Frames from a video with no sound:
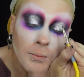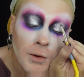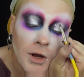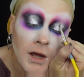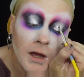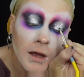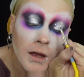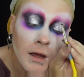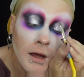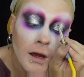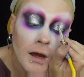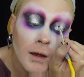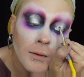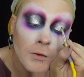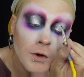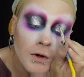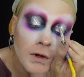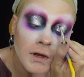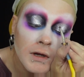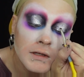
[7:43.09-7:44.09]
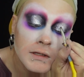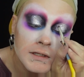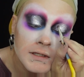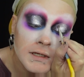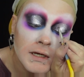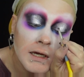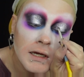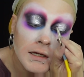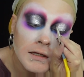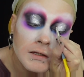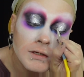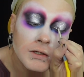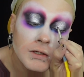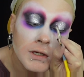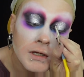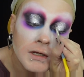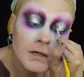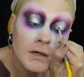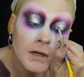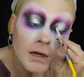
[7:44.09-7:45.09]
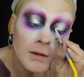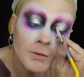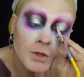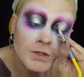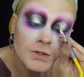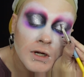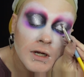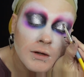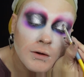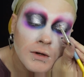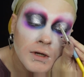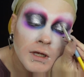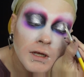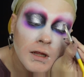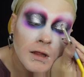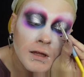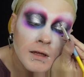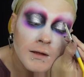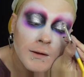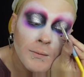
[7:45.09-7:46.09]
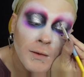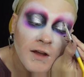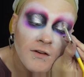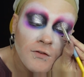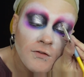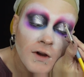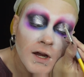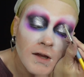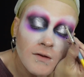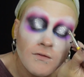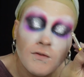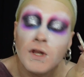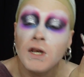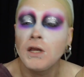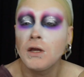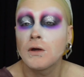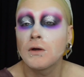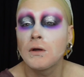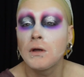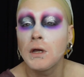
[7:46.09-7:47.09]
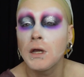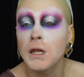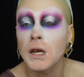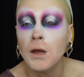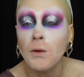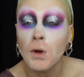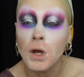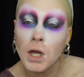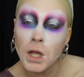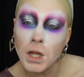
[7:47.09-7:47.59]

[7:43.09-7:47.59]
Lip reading: but I'm going on stage and I'm a drag queen and this is my fucking video and I want